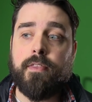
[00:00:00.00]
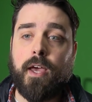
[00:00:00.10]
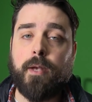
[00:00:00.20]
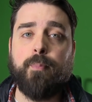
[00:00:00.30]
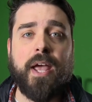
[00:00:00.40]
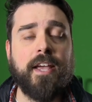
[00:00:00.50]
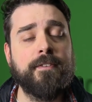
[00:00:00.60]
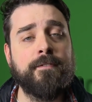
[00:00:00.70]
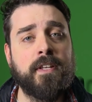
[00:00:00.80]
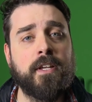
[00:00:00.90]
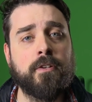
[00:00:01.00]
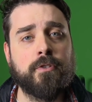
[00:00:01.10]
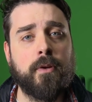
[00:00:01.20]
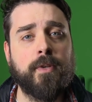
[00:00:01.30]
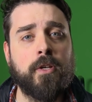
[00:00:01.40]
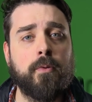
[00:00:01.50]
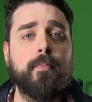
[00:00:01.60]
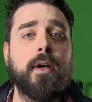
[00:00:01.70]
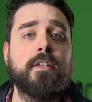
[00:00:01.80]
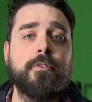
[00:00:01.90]
that I'd pay the video tribute
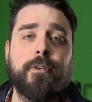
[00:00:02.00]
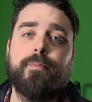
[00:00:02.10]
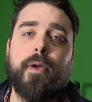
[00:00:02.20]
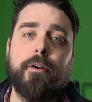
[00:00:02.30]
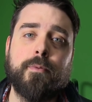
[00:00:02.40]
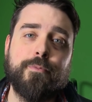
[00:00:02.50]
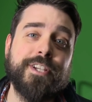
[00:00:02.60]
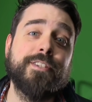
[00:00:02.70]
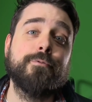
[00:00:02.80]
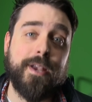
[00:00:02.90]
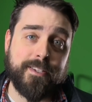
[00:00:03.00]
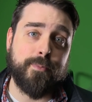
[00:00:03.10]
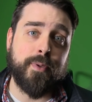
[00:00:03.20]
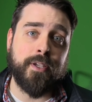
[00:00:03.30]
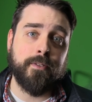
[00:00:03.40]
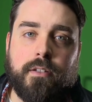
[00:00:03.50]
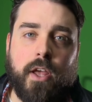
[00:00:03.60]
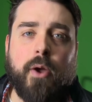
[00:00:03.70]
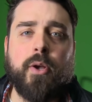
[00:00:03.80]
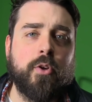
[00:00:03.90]
by doing Malcolm Reed's recipe.
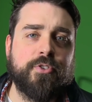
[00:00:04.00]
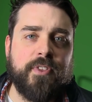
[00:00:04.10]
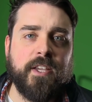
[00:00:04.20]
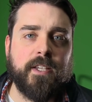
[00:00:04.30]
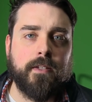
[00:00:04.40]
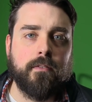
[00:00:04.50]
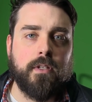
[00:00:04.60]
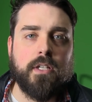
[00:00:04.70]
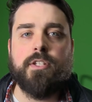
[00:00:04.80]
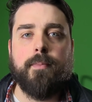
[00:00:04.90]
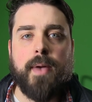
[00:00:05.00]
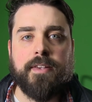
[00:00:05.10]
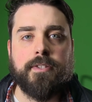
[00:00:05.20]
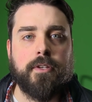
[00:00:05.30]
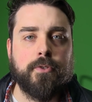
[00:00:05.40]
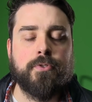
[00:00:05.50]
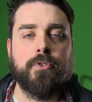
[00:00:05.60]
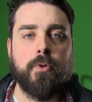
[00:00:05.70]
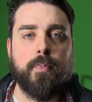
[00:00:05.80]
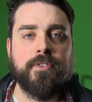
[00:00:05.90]
Now I know what you're thinking. EJ Massa, you
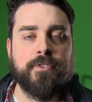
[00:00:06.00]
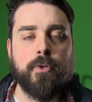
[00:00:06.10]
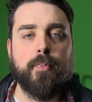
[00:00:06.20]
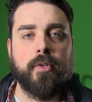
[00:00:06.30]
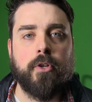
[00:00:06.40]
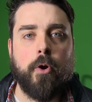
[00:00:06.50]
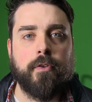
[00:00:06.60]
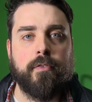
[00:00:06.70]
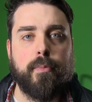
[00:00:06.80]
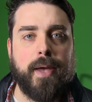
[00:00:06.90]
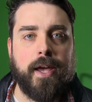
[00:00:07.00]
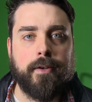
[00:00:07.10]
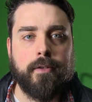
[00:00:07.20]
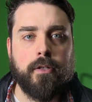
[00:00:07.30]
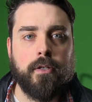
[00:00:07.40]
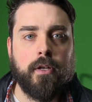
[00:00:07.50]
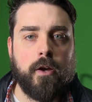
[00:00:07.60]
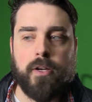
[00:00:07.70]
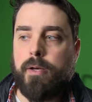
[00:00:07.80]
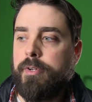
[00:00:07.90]
stupid, stupid goat of a man.
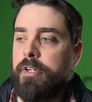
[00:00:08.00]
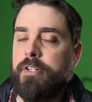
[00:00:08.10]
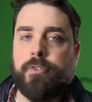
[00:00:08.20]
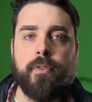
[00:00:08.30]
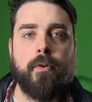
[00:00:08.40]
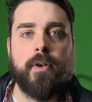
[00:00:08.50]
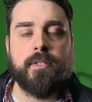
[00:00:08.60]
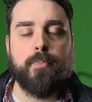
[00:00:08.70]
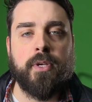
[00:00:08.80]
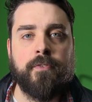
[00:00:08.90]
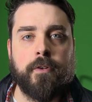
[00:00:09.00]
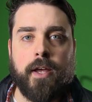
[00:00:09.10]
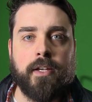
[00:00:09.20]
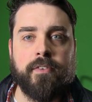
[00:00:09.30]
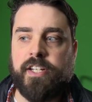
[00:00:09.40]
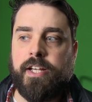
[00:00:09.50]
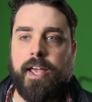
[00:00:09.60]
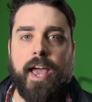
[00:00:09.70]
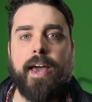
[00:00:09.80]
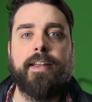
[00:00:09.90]
How come you're gonna do that recipe if you're not even gonna
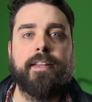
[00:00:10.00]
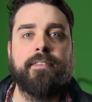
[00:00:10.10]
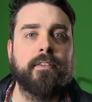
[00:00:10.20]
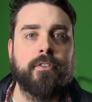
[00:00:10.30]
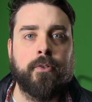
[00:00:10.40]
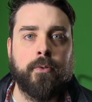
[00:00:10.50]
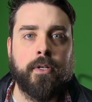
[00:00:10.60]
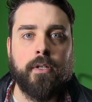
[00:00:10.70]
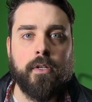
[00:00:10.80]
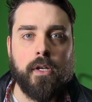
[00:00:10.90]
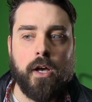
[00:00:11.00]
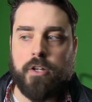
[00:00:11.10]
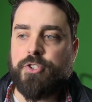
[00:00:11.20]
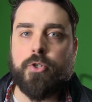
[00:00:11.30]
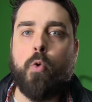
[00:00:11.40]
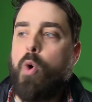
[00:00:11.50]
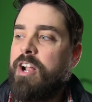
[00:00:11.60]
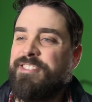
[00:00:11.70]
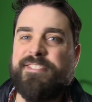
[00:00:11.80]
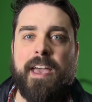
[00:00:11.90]
add anything to it? I'll just go
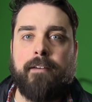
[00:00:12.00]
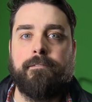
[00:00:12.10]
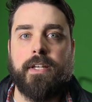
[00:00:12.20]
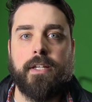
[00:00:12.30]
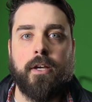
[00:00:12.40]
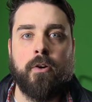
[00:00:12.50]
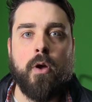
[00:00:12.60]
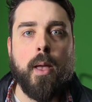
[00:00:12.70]
watch that video.